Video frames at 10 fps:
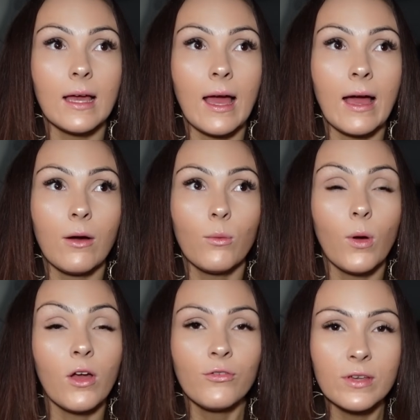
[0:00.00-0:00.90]
how
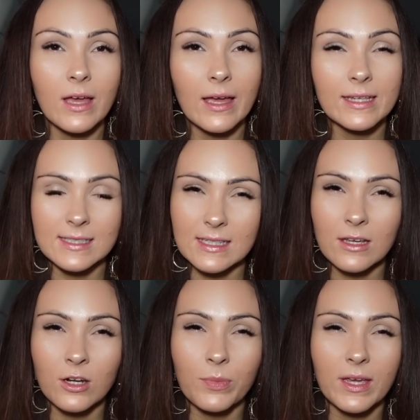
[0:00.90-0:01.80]
worth it is it
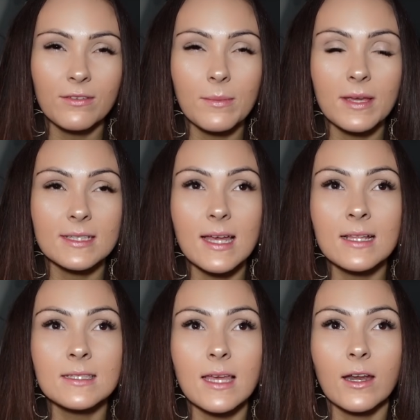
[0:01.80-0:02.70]
going to be if that makes
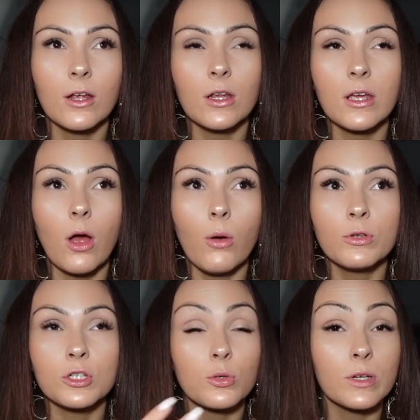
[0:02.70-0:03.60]
sense and i i would
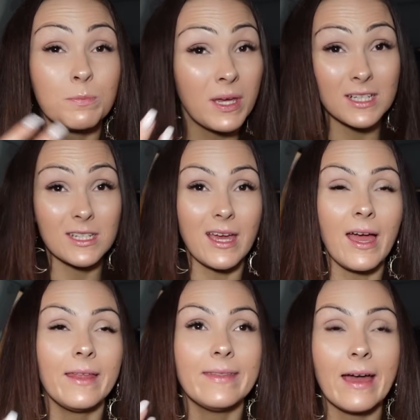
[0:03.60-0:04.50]
just always picture
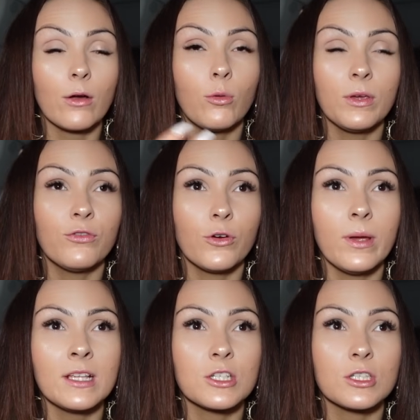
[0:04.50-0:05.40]
that and that got me through
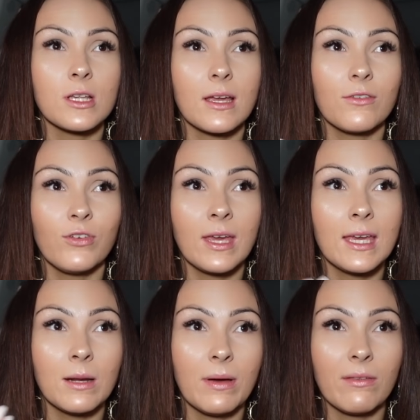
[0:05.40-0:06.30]
it just like
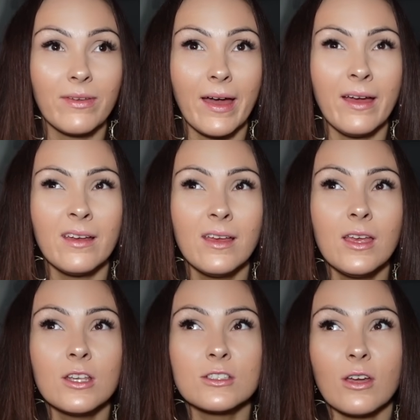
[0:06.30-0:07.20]
thinking about that
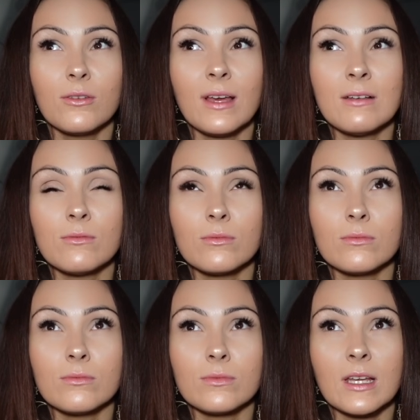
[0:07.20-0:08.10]
so that
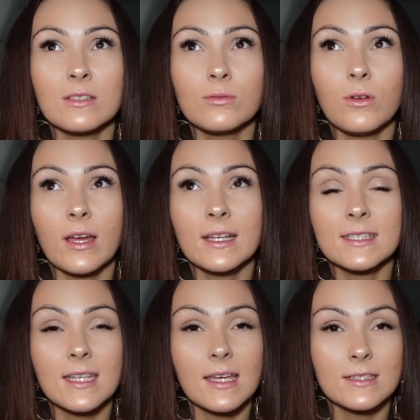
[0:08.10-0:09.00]
that's all i can
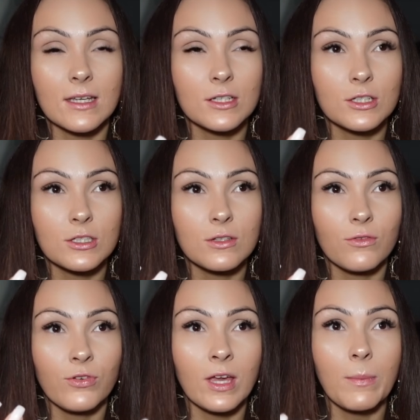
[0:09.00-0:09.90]
say is like just
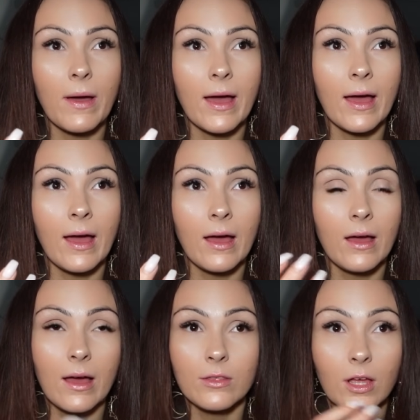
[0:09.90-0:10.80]
think about
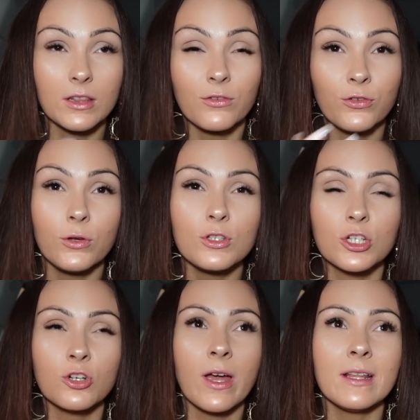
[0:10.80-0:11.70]
like the future
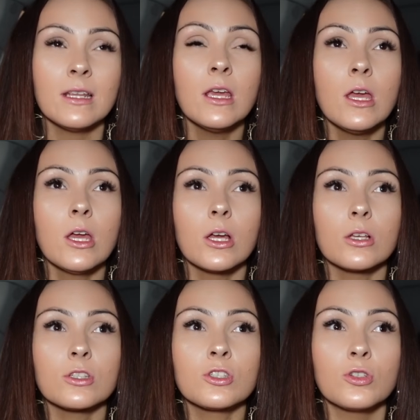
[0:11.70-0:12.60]
try and
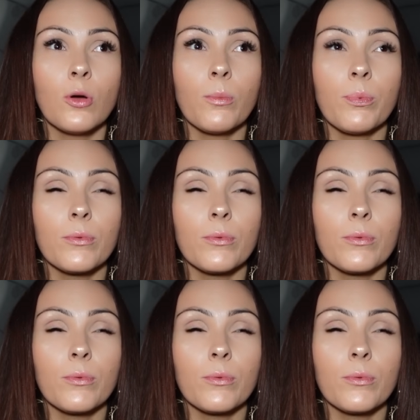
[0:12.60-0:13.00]
stop